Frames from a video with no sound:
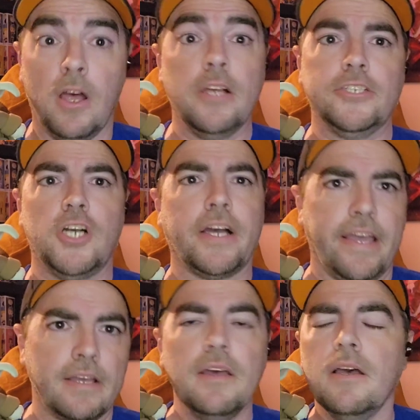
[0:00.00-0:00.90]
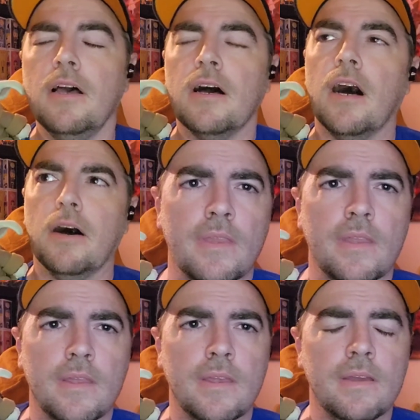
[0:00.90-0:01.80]
Shocking.
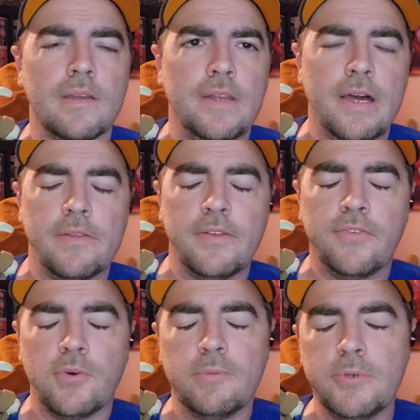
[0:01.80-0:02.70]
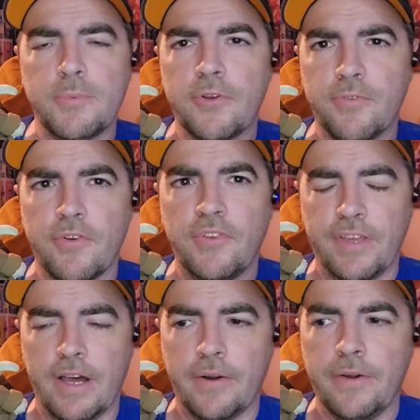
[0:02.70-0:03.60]
Now, the stormtrooper's first
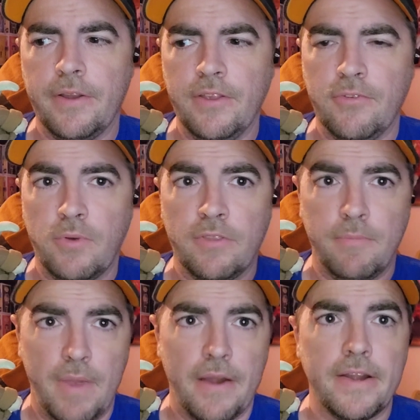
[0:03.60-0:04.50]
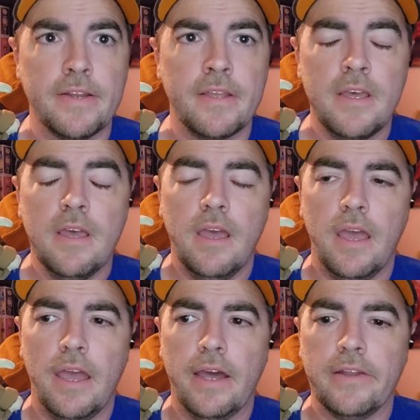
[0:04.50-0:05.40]
encounter is with Marin,
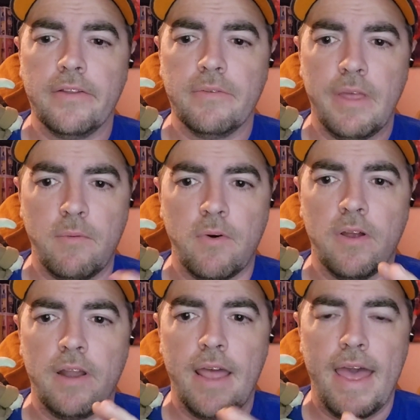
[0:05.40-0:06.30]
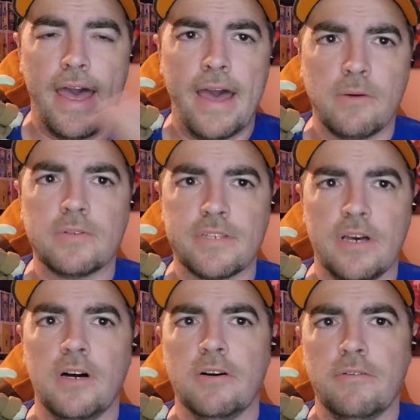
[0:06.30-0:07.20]
and they want out
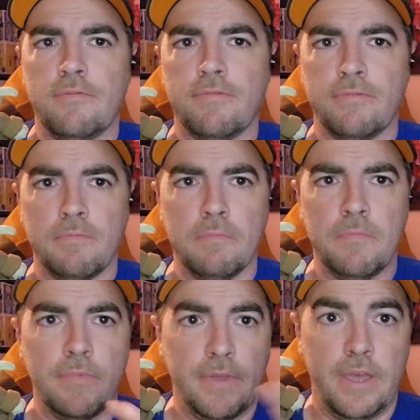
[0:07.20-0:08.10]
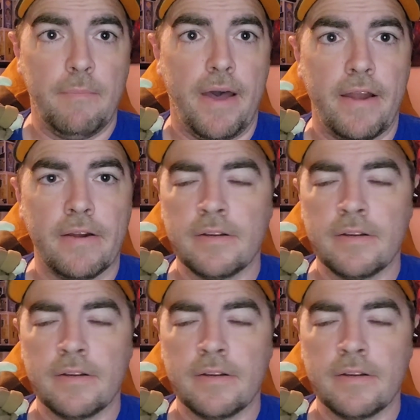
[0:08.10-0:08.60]
of the Empire.